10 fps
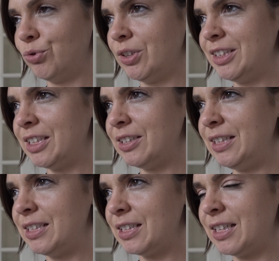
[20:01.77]

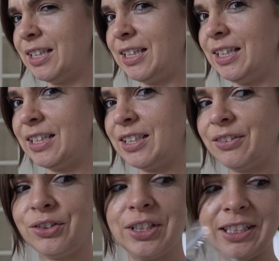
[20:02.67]
Rondite, I think.
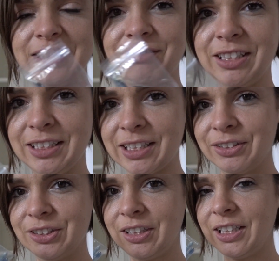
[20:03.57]
I've got it written
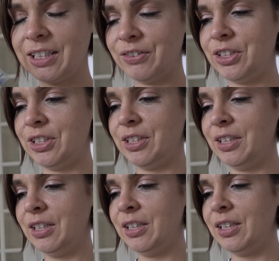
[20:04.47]
down, so I'm going to have to
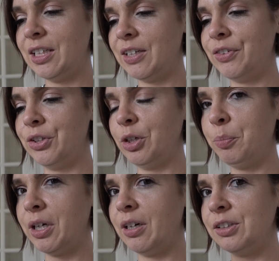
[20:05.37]
have a look.
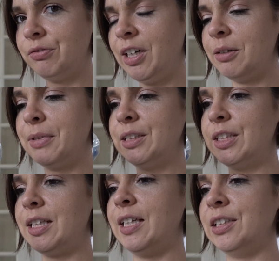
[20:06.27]
But I was
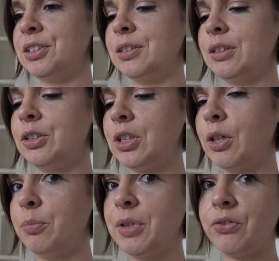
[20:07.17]
recommended this to
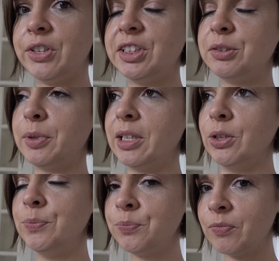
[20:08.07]
go on my grid as well,
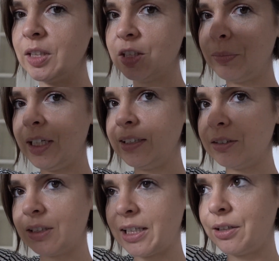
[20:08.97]
to place
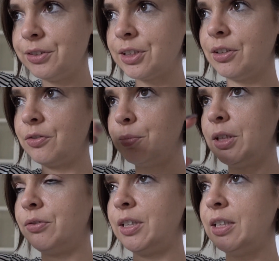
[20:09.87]
on the outside of
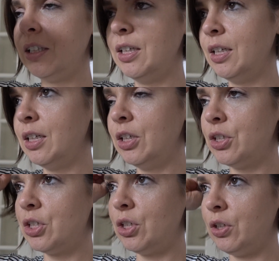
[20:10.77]
my grid,
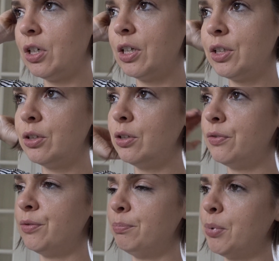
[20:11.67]
to kind
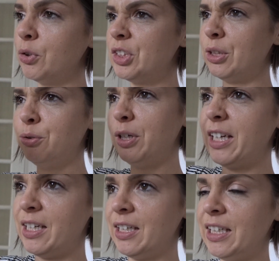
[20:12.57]
of box it all
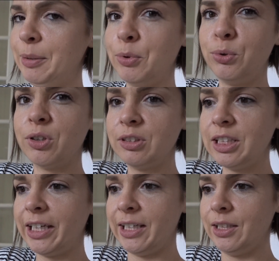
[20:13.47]
in and keep it all
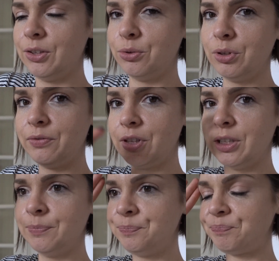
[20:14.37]
contained, all of the